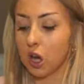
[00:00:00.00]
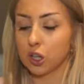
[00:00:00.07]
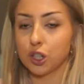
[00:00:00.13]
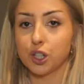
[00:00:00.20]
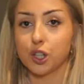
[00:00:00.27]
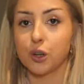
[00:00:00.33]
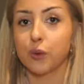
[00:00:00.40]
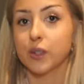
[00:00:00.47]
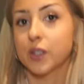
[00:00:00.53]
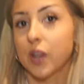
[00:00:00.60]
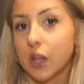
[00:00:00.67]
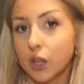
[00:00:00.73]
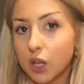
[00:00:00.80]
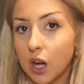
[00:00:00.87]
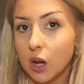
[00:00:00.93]
I'll just show you what
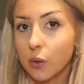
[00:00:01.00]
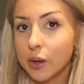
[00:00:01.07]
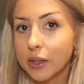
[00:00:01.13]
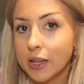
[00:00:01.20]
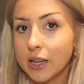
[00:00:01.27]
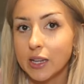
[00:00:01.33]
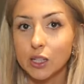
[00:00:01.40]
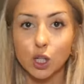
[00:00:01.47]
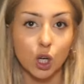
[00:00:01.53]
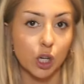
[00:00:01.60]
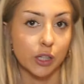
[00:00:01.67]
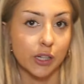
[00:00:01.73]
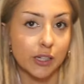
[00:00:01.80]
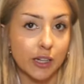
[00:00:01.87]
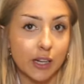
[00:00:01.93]
Skylar got quickly. He's
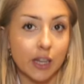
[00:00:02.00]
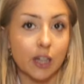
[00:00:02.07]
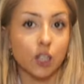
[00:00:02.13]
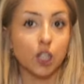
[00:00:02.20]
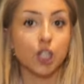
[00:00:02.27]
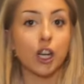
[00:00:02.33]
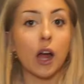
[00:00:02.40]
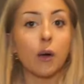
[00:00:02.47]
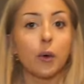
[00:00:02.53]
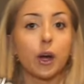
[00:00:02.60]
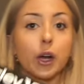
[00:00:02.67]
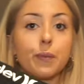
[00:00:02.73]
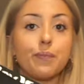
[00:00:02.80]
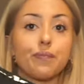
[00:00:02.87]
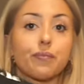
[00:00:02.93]
currently taking a
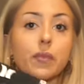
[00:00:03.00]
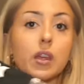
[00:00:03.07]
shower.